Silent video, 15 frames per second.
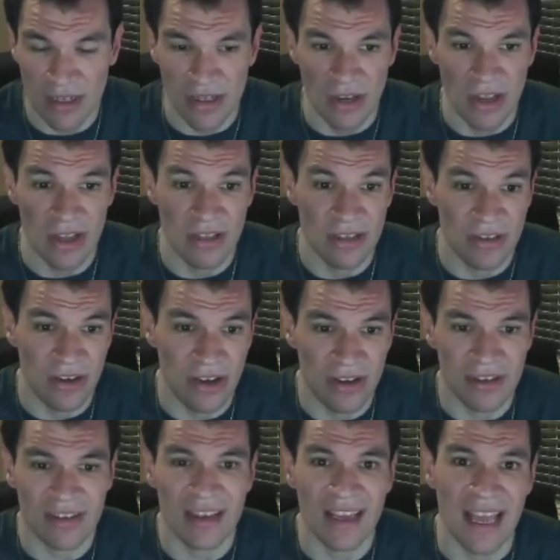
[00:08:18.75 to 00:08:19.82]
not
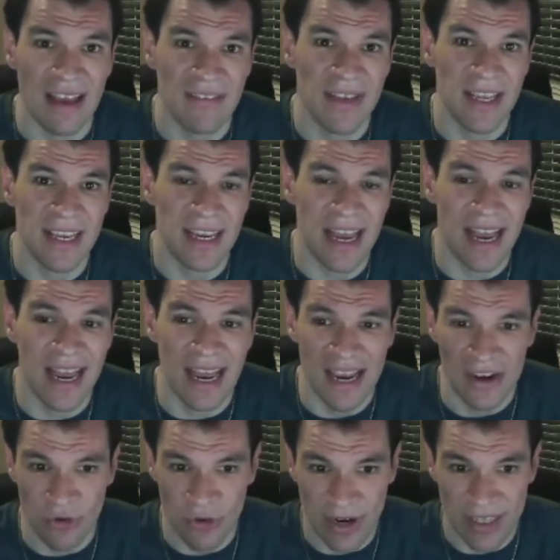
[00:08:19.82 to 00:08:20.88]
just having a
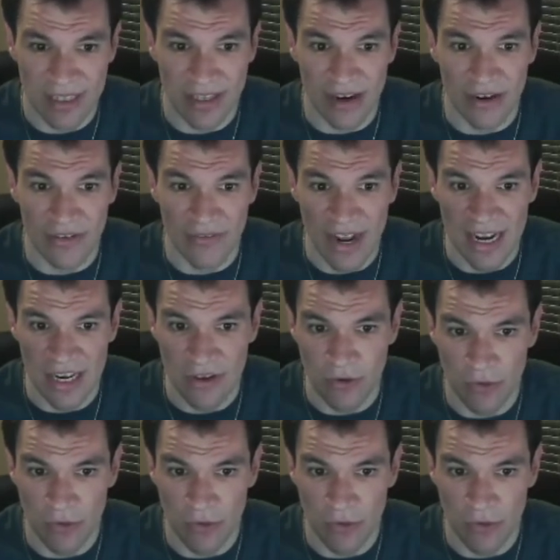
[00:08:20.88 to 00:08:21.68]
greater value.